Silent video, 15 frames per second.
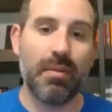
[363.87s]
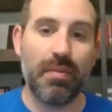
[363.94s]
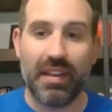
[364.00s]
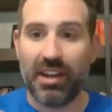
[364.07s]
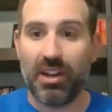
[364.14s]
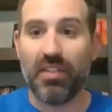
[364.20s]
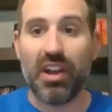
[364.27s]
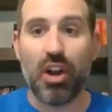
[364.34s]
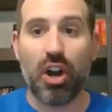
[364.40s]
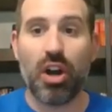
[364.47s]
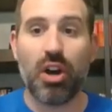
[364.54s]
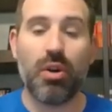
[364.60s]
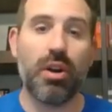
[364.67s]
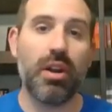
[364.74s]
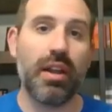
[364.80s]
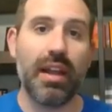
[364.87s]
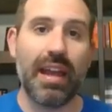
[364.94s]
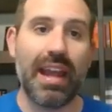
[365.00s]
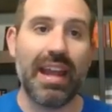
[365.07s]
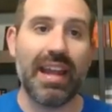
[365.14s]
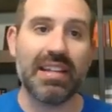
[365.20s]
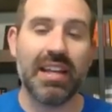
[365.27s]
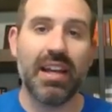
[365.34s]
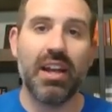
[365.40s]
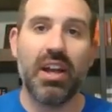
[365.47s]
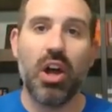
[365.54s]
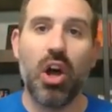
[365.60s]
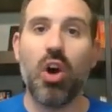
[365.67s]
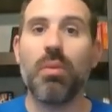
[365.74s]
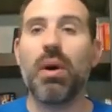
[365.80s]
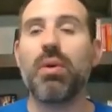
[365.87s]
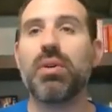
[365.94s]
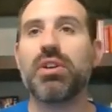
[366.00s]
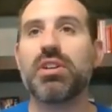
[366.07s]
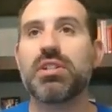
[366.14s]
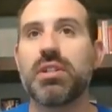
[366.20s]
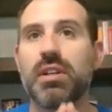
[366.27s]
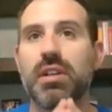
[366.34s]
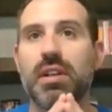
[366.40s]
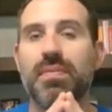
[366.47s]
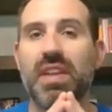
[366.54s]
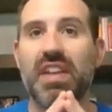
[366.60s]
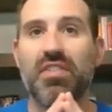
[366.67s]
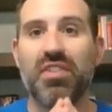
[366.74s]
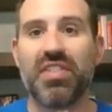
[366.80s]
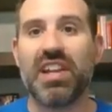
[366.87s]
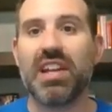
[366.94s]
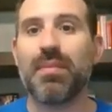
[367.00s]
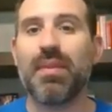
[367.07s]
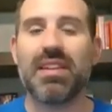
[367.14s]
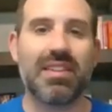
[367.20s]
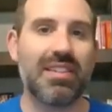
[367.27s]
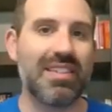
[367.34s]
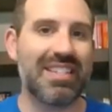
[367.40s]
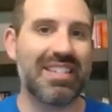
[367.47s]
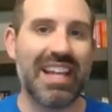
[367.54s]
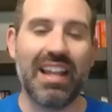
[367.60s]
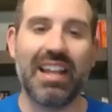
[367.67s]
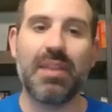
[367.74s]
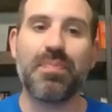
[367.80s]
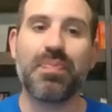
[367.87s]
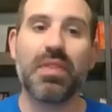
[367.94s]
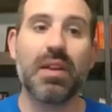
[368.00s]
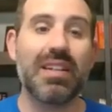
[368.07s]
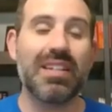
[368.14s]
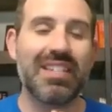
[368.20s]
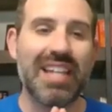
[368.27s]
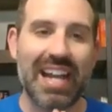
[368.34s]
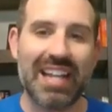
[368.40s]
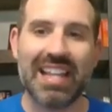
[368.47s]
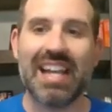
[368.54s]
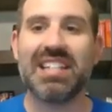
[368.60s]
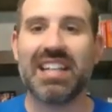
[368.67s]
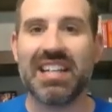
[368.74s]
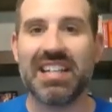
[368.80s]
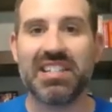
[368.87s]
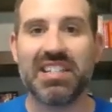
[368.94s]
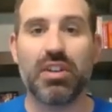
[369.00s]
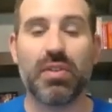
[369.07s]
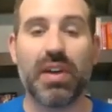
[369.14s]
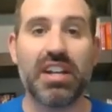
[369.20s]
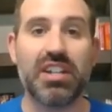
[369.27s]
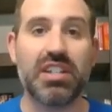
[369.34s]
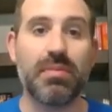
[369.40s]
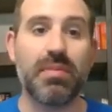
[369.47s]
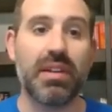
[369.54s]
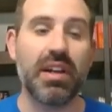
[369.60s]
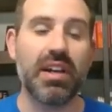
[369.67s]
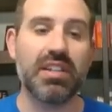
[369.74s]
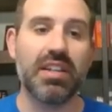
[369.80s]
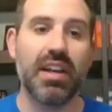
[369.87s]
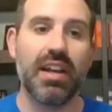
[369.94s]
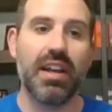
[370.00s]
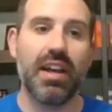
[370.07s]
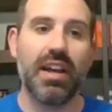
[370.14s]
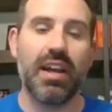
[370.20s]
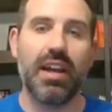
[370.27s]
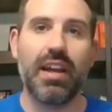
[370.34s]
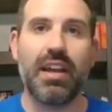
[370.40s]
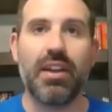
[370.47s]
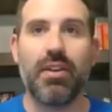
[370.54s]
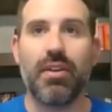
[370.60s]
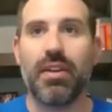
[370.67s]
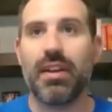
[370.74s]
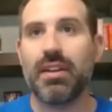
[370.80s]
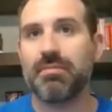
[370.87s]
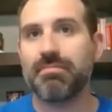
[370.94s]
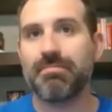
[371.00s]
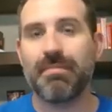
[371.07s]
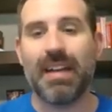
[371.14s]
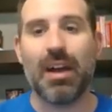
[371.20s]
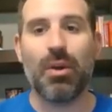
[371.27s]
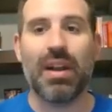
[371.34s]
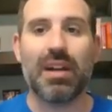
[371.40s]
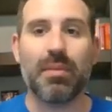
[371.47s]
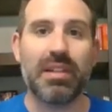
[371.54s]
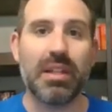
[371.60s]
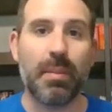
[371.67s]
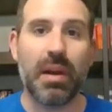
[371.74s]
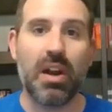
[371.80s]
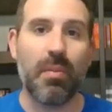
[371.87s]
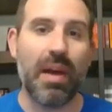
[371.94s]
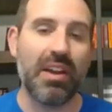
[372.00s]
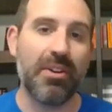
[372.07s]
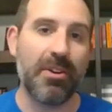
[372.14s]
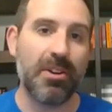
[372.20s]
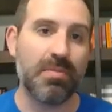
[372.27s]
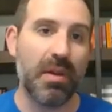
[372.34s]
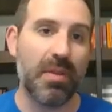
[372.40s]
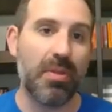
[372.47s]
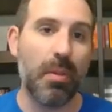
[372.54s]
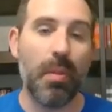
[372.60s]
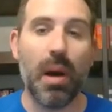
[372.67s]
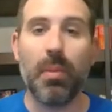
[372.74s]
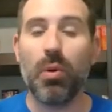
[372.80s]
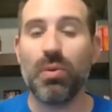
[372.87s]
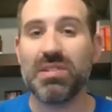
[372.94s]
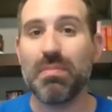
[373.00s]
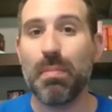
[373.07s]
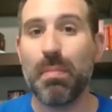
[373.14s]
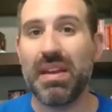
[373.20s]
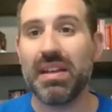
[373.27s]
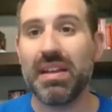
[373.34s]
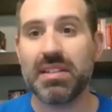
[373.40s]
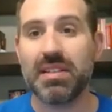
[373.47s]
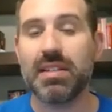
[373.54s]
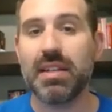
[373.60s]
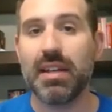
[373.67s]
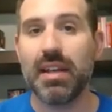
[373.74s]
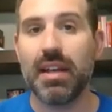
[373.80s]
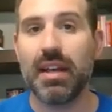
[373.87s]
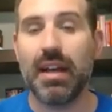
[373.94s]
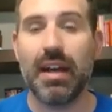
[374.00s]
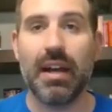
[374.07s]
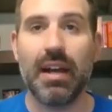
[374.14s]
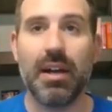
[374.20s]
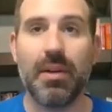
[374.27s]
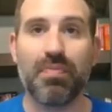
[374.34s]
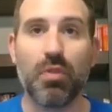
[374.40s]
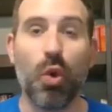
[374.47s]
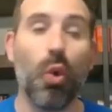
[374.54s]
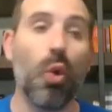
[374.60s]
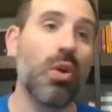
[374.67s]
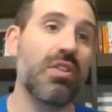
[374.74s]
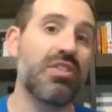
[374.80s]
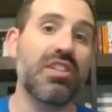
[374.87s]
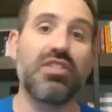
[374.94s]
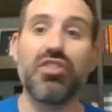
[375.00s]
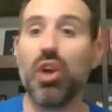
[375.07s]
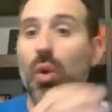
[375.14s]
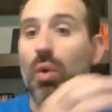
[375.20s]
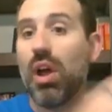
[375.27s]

Here they are, and homeowners, if you're thinking about selling, take that into consideration because, I don't like being the bearer of bad news, but the bubble was missed, or it's just we're